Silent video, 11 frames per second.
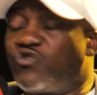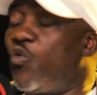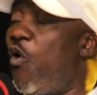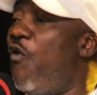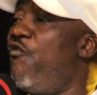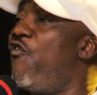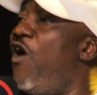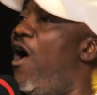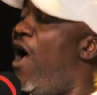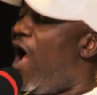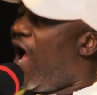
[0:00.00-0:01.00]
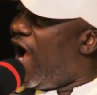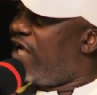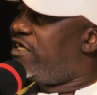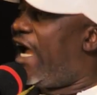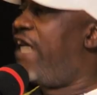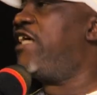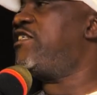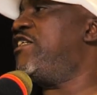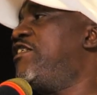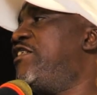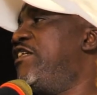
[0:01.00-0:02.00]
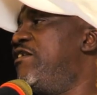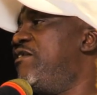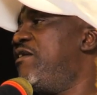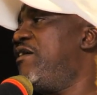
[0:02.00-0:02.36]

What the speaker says: 12 and under 16.